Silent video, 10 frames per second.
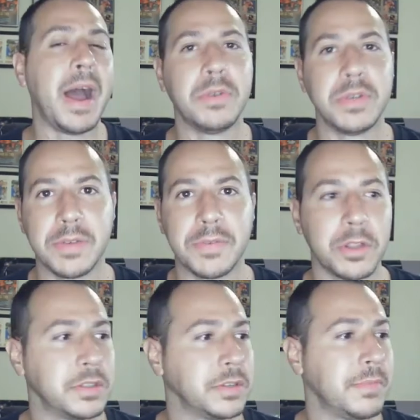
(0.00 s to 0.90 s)
I always have a
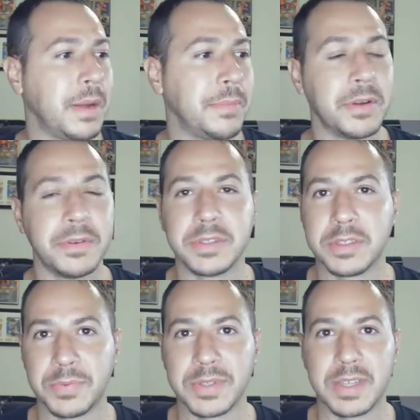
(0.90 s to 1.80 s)
closer. Remember, you're always
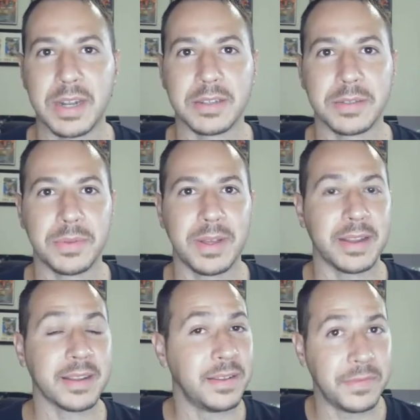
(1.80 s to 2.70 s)
just one side hustle away.